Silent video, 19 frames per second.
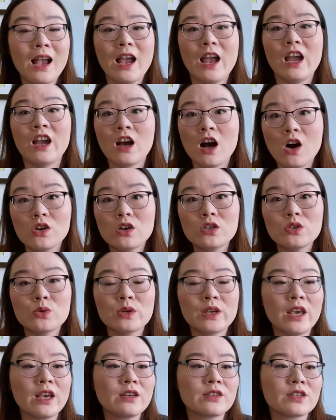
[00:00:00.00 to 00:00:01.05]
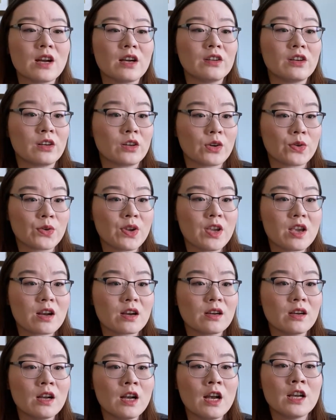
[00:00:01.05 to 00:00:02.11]
In order to kickstart her
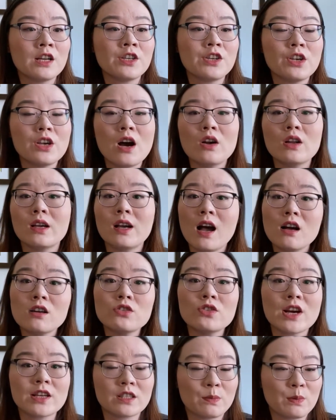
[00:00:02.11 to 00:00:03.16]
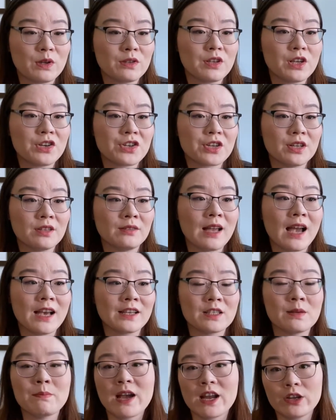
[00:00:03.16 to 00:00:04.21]
career, she got a contract position as
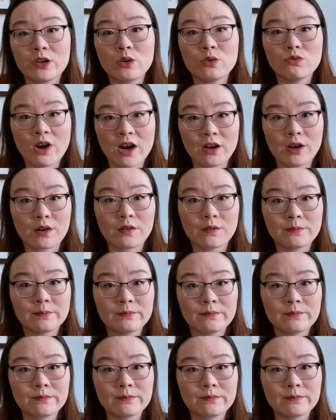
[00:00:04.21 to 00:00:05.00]
a medical writer.